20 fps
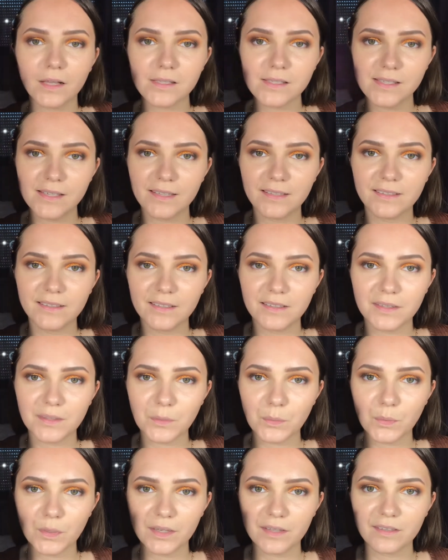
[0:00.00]
I'll set it
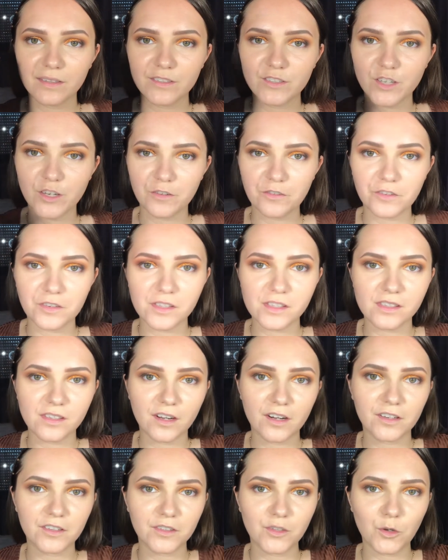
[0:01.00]
with Jeffree
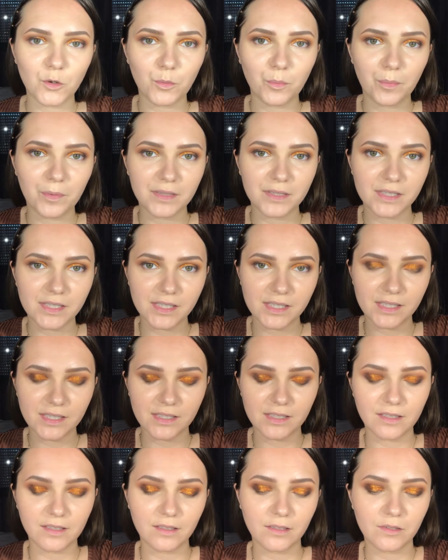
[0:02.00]
Star
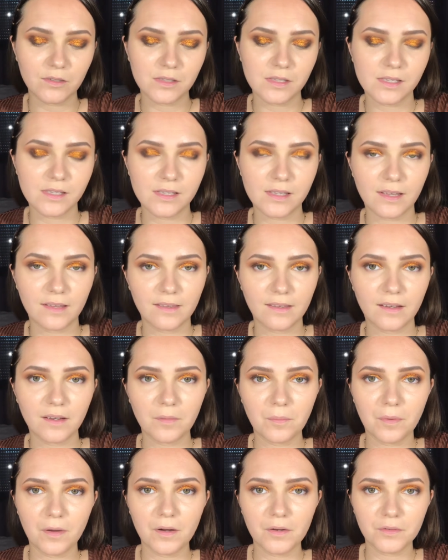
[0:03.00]
Topaz loose setting
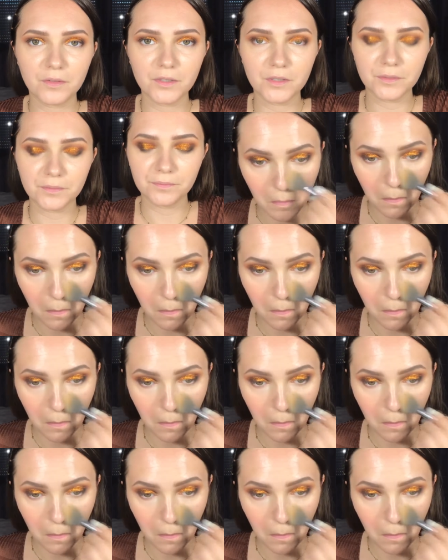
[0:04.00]
powder.